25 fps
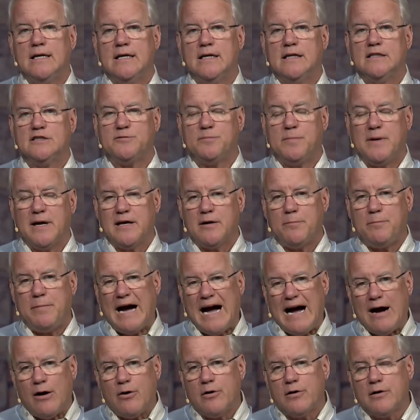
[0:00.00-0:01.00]
It's about a
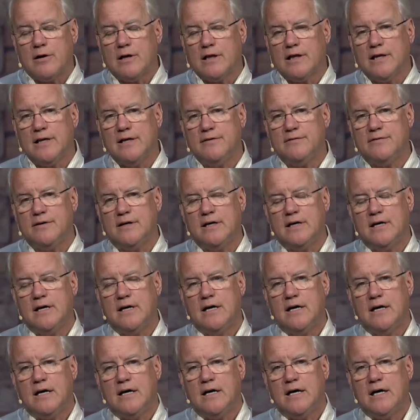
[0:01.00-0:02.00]
power to live a
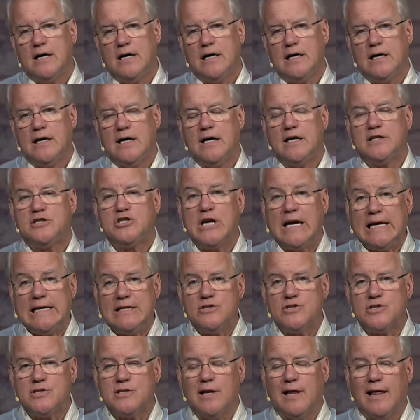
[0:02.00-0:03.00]

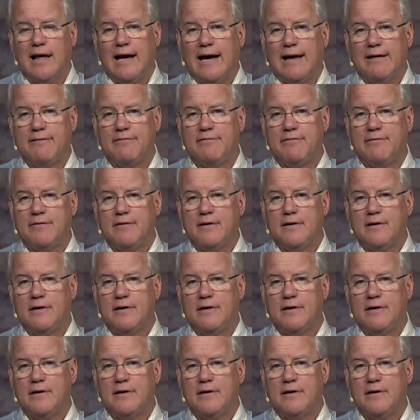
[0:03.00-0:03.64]
changed life.